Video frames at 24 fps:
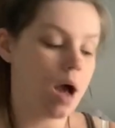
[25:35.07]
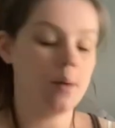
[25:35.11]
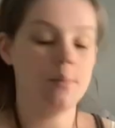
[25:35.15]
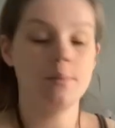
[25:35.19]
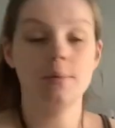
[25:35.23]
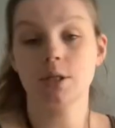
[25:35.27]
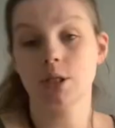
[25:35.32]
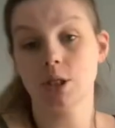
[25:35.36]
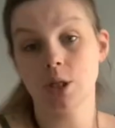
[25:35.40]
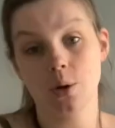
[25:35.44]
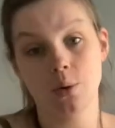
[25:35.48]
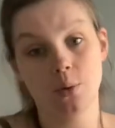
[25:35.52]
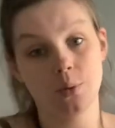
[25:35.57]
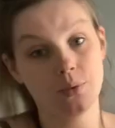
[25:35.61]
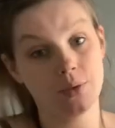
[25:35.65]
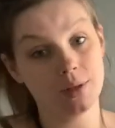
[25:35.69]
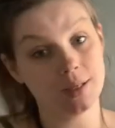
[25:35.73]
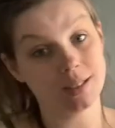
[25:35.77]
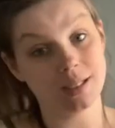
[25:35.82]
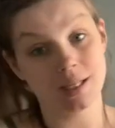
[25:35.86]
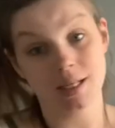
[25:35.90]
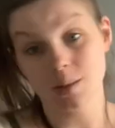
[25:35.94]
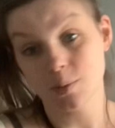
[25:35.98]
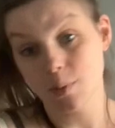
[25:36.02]
So
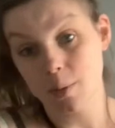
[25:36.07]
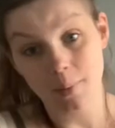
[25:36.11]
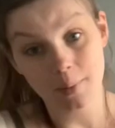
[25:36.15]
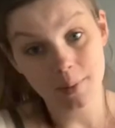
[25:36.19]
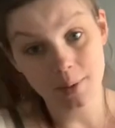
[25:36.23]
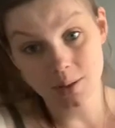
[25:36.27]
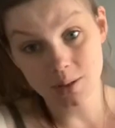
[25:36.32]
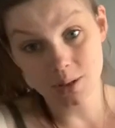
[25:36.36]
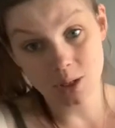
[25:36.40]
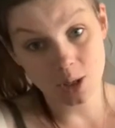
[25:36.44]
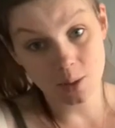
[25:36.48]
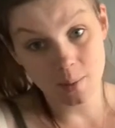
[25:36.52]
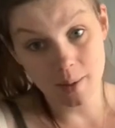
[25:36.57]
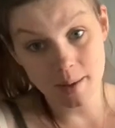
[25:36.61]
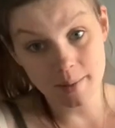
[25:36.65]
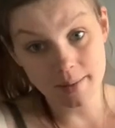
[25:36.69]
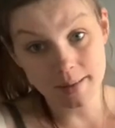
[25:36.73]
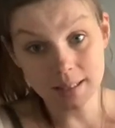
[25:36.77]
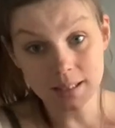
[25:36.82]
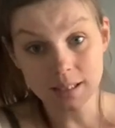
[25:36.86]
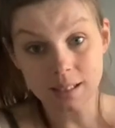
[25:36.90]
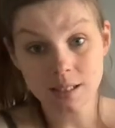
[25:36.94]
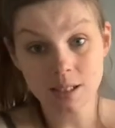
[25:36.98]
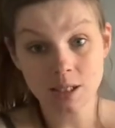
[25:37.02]
this is what we use on our
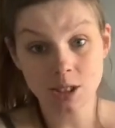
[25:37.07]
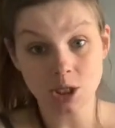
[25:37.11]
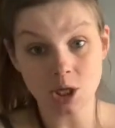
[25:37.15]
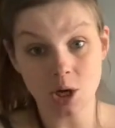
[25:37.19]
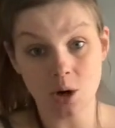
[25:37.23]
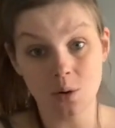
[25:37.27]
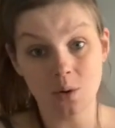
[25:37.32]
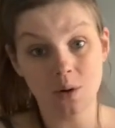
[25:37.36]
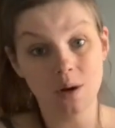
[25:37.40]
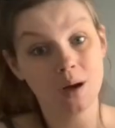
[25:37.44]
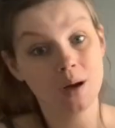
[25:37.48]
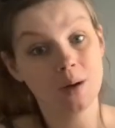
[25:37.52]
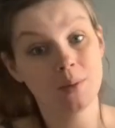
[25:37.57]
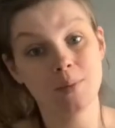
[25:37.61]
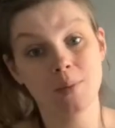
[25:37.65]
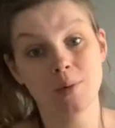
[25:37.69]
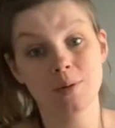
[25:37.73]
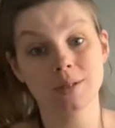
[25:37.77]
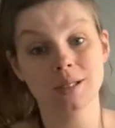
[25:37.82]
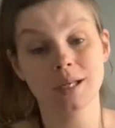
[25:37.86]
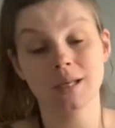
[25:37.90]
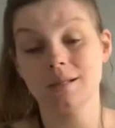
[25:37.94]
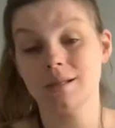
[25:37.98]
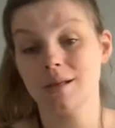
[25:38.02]
babies, so
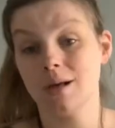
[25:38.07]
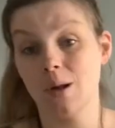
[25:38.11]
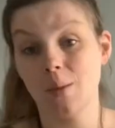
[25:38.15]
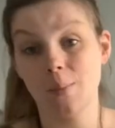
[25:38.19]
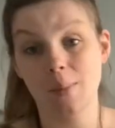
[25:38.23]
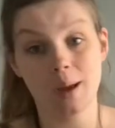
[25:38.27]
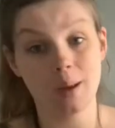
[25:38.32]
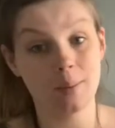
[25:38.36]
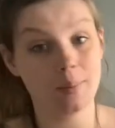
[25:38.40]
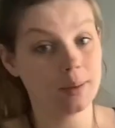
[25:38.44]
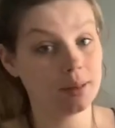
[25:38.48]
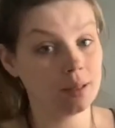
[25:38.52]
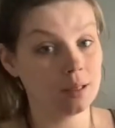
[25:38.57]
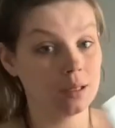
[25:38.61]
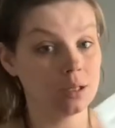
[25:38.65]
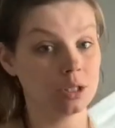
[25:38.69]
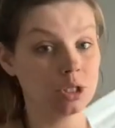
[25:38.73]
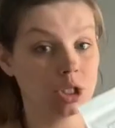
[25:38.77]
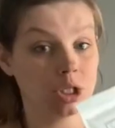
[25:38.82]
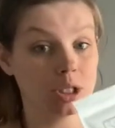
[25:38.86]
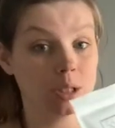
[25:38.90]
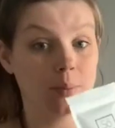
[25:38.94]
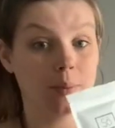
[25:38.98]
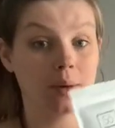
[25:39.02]
most ideal in my opinion is
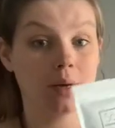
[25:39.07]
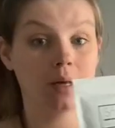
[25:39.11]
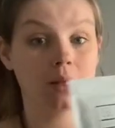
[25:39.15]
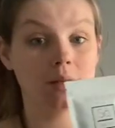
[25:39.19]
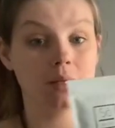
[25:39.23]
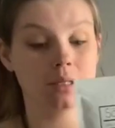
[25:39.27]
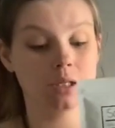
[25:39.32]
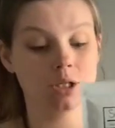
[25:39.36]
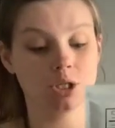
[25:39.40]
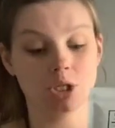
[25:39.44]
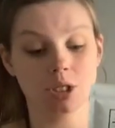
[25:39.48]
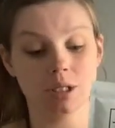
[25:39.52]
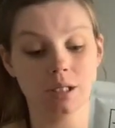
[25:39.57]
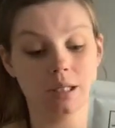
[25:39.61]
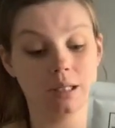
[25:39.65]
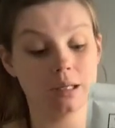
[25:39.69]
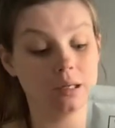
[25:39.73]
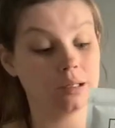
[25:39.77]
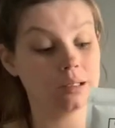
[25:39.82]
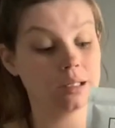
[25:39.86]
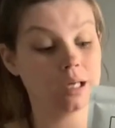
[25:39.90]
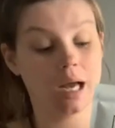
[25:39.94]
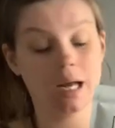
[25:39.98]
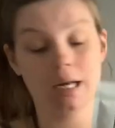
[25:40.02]
just to bring it. This is just a little
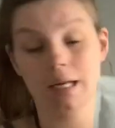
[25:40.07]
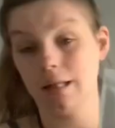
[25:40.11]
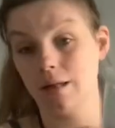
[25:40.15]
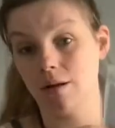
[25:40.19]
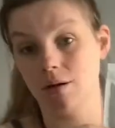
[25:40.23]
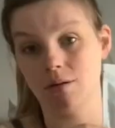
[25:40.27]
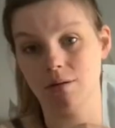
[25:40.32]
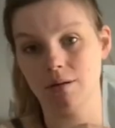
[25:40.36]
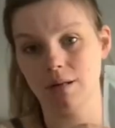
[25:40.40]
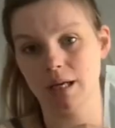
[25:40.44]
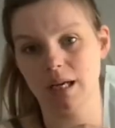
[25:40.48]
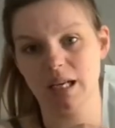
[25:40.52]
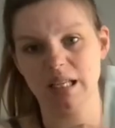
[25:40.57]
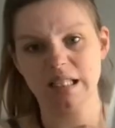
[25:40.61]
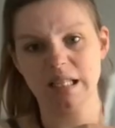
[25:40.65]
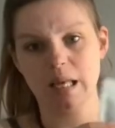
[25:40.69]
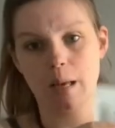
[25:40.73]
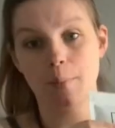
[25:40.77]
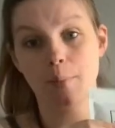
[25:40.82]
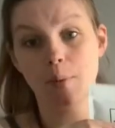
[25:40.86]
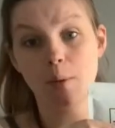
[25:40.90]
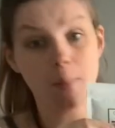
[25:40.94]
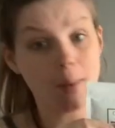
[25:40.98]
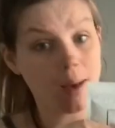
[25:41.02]
tiny little, like a
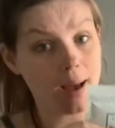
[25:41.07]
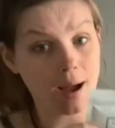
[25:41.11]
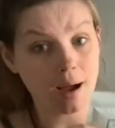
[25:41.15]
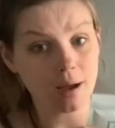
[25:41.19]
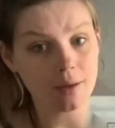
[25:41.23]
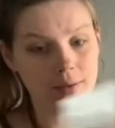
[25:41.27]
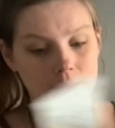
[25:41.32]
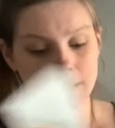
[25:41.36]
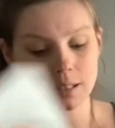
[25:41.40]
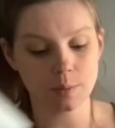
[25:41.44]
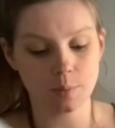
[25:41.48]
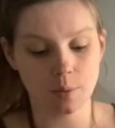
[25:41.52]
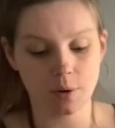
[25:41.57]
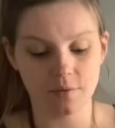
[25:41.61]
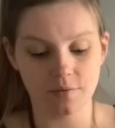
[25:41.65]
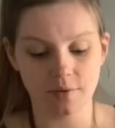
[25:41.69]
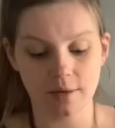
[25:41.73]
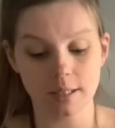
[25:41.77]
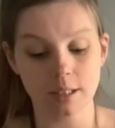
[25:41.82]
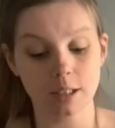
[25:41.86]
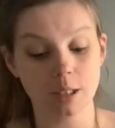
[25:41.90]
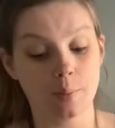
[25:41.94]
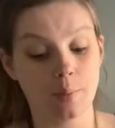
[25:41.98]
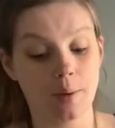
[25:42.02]
sample pack that's
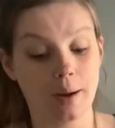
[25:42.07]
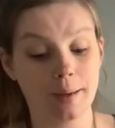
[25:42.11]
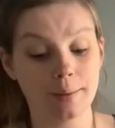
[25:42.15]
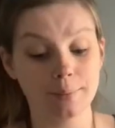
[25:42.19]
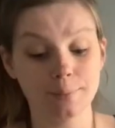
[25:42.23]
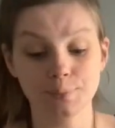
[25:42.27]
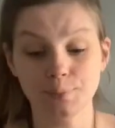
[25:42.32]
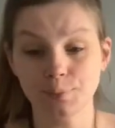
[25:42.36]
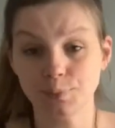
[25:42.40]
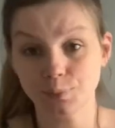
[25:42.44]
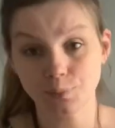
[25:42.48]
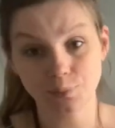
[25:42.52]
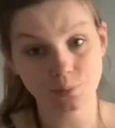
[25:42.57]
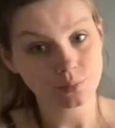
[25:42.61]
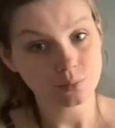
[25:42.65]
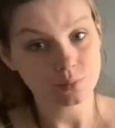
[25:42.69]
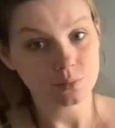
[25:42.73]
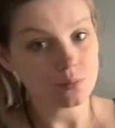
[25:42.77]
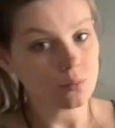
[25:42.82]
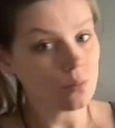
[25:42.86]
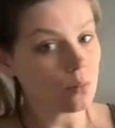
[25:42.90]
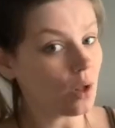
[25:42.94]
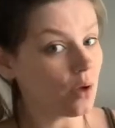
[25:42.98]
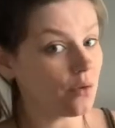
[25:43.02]
perfect to bring
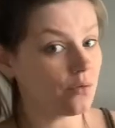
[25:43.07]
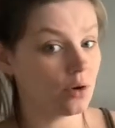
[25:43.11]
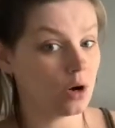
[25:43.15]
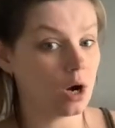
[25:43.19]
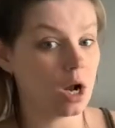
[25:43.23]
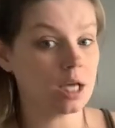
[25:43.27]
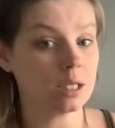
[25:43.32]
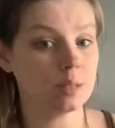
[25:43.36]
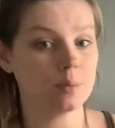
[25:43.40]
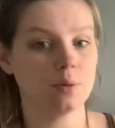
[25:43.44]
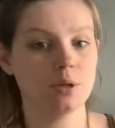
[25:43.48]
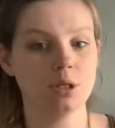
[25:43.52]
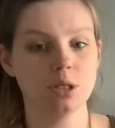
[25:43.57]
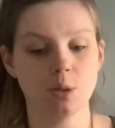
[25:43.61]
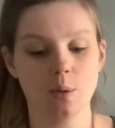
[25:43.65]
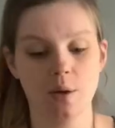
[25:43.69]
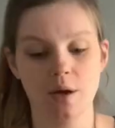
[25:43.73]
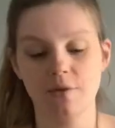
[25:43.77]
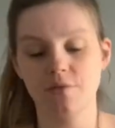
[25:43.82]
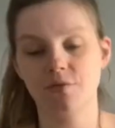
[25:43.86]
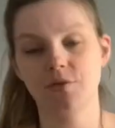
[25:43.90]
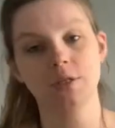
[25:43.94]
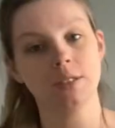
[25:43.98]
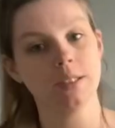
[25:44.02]
for an hospital. So
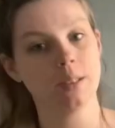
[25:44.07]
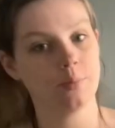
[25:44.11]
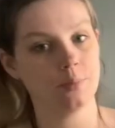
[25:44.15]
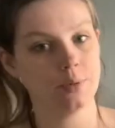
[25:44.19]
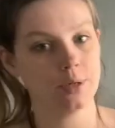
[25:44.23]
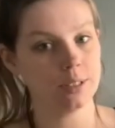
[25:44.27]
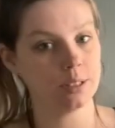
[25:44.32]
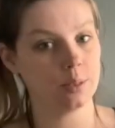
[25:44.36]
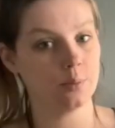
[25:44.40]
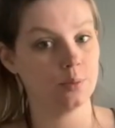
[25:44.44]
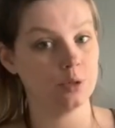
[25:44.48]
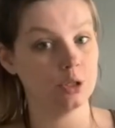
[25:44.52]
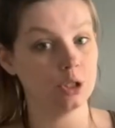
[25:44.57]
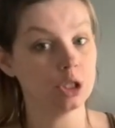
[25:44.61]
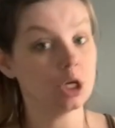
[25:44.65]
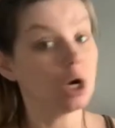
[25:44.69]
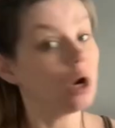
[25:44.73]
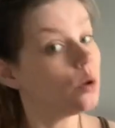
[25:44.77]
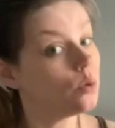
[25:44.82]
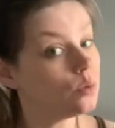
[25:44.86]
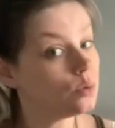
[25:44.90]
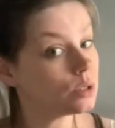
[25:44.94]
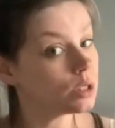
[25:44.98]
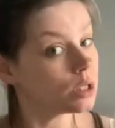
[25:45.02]
if for some reason we
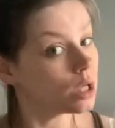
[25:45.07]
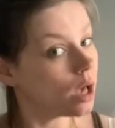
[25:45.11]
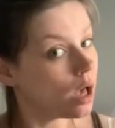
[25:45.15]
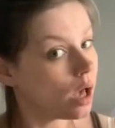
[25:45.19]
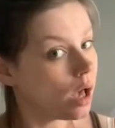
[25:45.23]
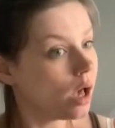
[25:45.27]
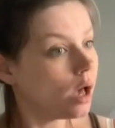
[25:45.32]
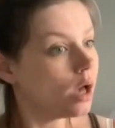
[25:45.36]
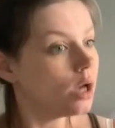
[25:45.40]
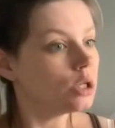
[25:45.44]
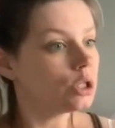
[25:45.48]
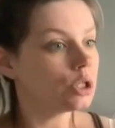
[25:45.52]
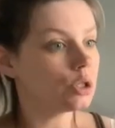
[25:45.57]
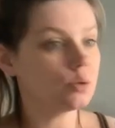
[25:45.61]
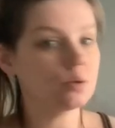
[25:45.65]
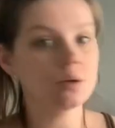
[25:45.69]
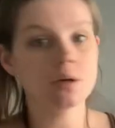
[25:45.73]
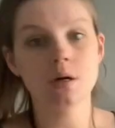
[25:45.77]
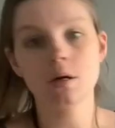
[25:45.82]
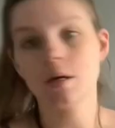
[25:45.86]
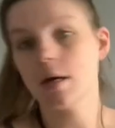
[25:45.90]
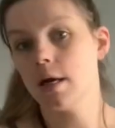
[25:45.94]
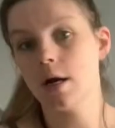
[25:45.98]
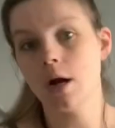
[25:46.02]
chose
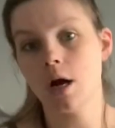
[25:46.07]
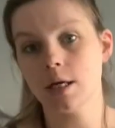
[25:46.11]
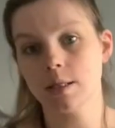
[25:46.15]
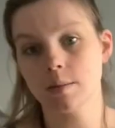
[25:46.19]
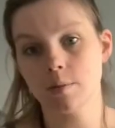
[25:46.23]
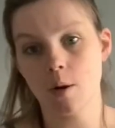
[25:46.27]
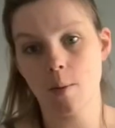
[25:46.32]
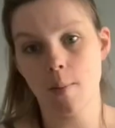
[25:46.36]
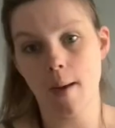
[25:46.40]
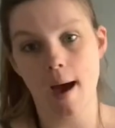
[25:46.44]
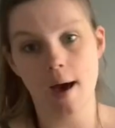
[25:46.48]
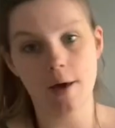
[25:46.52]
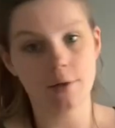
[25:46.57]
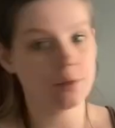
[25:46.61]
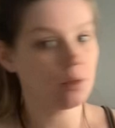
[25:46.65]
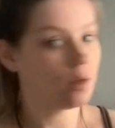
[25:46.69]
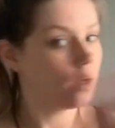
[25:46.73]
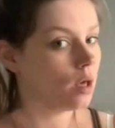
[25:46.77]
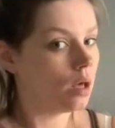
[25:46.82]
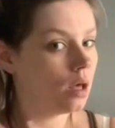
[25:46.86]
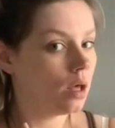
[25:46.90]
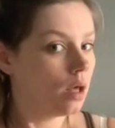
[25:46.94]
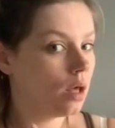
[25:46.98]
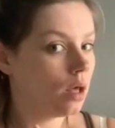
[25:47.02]
to in hospital bath,
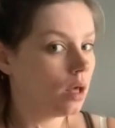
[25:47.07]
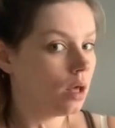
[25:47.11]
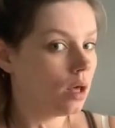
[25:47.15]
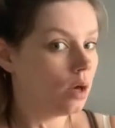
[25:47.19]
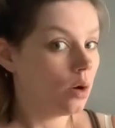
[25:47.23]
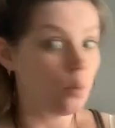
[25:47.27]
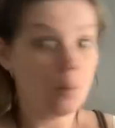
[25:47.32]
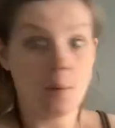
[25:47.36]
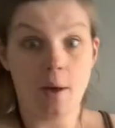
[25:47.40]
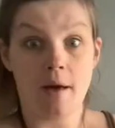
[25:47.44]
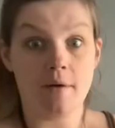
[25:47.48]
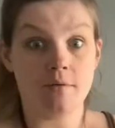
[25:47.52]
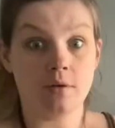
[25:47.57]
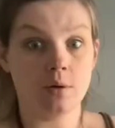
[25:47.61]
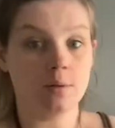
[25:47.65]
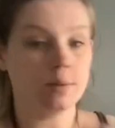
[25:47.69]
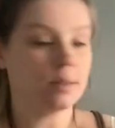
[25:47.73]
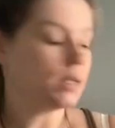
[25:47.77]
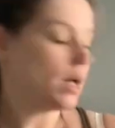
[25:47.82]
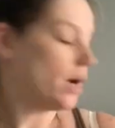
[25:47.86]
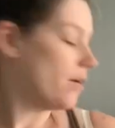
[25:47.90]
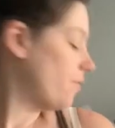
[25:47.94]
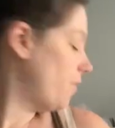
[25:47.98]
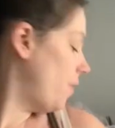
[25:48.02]
we have our own
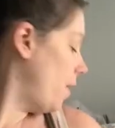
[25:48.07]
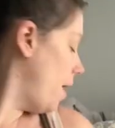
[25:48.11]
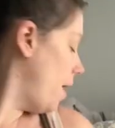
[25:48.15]
stuff.